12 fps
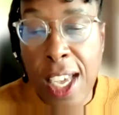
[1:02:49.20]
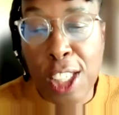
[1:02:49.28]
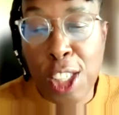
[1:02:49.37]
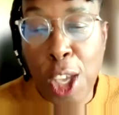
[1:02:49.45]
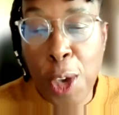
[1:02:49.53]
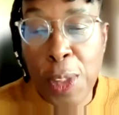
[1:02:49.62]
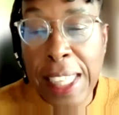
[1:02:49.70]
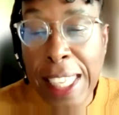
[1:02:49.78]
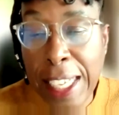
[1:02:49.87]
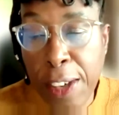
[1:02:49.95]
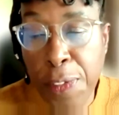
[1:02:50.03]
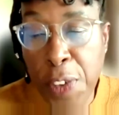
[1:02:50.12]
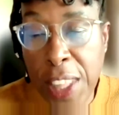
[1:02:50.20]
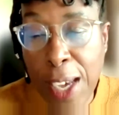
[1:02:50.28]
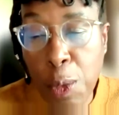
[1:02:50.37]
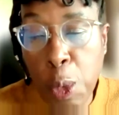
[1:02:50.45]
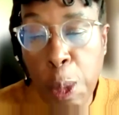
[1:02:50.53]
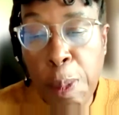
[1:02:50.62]
So the link for
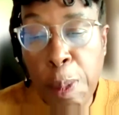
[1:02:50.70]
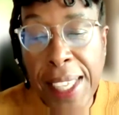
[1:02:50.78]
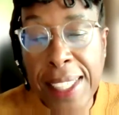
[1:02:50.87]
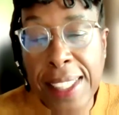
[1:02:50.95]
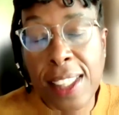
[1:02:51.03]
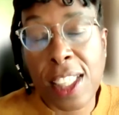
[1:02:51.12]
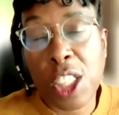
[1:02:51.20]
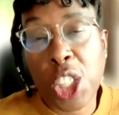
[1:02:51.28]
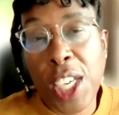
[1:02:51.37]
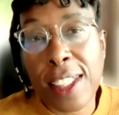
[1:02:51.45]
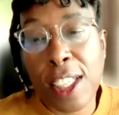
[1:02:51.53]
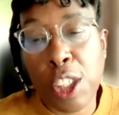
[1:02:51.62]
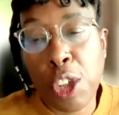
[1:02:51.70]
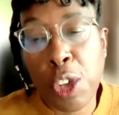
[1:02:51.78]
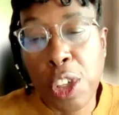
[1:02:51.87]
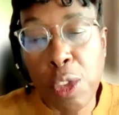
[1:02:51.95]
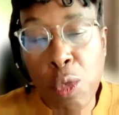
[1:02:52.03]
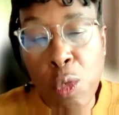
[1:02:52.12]
that will be placed in the chat and
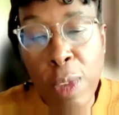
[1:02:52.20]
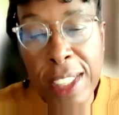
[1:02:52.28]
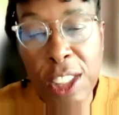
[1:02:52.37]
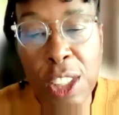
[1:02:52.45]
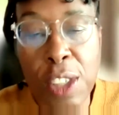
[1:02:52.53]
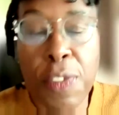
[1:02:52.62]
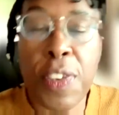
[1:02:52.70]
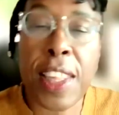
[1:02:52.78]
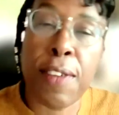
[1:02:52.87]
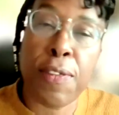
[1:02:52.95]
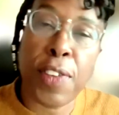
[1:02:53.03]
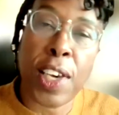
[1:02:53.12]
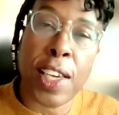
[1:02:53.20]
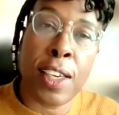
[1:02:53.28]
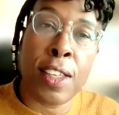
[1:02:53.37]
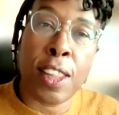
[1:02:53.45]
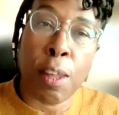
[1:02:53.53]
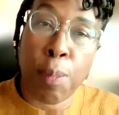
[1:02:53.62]
you can register for that
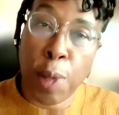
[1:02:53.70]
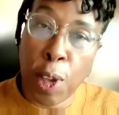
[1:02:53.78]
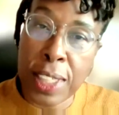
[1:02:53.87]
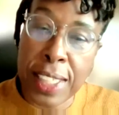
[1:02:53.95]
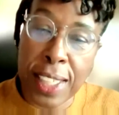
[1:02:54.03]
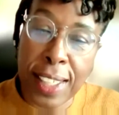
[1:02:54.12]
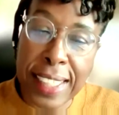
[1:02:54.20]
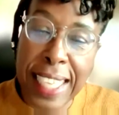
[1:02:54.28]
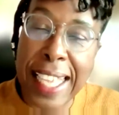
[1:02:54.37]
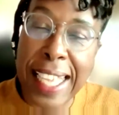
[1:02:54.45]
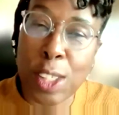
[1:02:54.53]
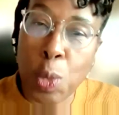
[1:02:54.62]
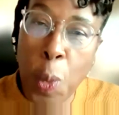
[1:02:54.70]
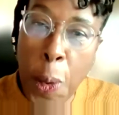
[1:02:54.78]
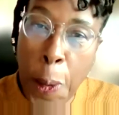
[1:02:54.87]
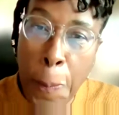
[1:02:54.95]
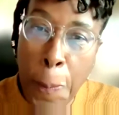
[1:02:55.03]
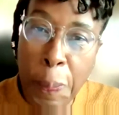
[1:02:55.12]
via the blog site as
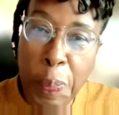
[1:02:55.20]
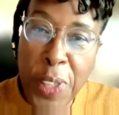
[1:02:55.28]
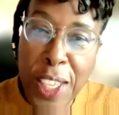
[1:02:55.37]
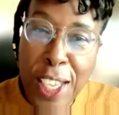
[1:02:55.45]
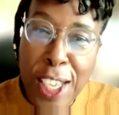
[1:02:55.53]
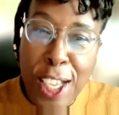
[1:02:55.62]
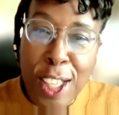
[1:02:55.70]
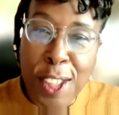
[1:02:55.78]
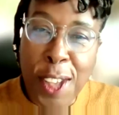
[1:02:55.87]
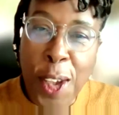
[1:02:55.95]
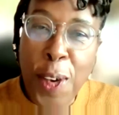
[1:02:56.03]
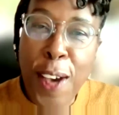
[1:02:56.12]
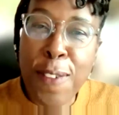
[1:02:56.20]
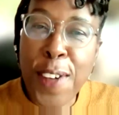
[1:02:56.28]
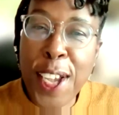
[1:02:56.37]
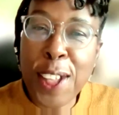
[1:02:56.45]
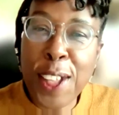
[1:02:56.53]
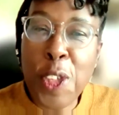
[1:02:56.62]
well. So a
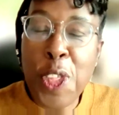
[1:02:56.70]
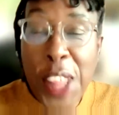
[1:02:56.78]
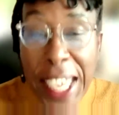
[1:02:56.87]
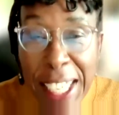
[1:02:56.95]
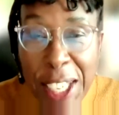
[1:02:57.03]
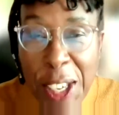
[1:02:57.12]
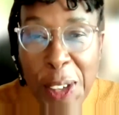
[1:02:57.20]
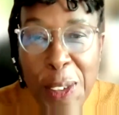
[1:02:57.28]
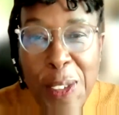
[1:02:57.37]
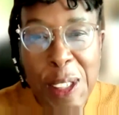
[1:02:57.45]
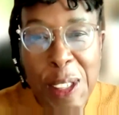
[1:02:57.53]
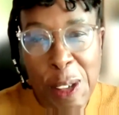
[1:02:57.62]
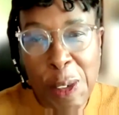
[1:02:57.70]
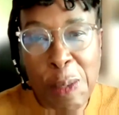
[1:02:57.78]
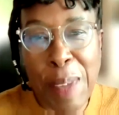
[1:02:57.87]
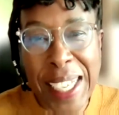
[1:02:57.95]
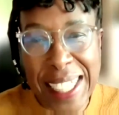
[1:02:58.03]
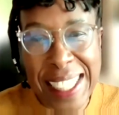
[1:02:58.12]
final thank you to
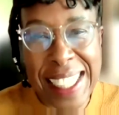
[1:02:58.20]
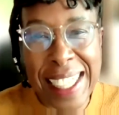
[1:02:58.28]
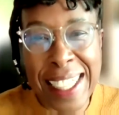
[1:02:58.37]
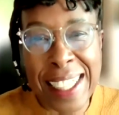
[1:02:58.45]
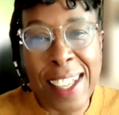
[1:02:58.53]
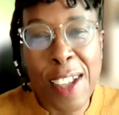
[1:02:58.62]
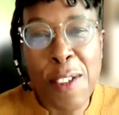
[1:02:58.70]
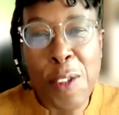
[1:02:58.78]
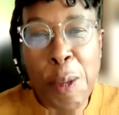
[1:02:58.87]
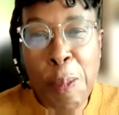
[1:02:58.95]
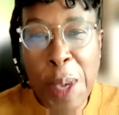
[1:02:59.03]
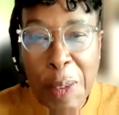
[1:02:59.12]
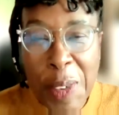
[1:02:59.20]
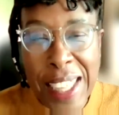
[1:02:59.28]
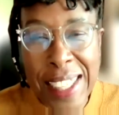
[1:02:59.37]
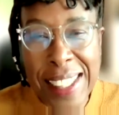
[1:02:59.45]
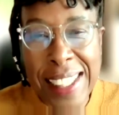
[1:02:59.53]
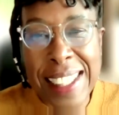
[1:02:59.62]
Maxine for being thank with
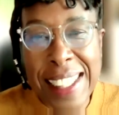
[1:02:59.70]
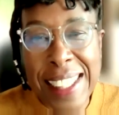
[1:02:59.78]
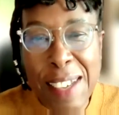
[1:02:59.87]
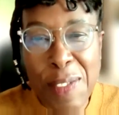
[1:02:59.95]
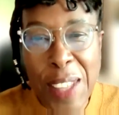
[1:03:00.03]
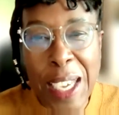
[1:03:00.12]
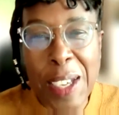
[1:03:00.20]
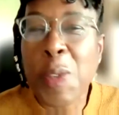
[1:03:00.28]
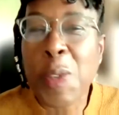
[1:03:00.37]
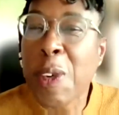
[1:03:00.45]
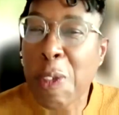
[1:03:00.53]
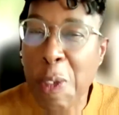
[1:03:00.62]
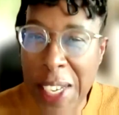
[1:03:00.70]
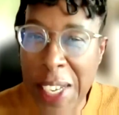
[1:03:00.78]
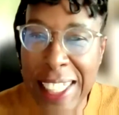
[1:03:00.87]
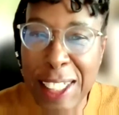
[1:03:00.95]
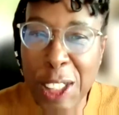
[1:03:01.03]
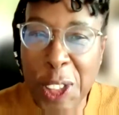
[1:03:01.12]
you. us this evening. We've
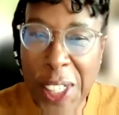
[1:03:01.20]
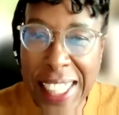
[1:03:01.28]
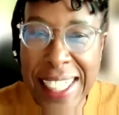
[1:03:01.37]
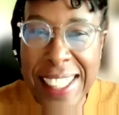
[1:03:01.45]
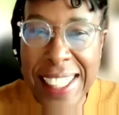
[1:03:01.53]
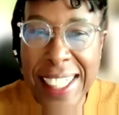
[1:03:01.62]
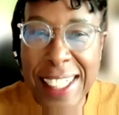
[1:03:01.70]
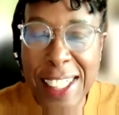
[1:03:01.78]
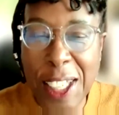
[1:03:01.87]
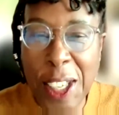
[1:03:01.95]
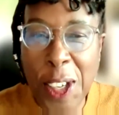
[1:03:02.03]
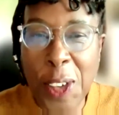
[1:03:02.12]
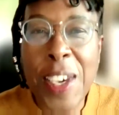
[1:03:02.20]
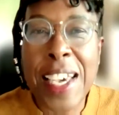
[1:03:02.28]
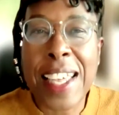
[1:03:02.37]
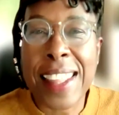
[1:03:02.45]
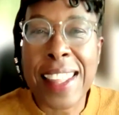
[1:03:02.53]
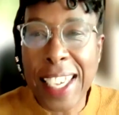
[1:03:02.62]
really enjoyed listening to you.
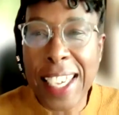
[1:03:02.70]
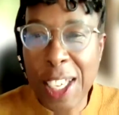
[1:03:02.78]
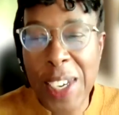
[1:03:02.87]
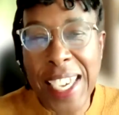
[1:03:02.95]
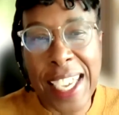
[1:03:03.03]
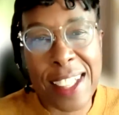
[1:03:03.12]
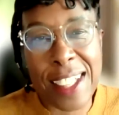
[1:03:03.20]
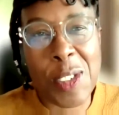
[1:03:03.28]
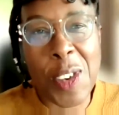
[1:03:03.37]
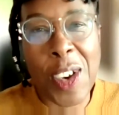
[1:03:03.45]
Thank you again to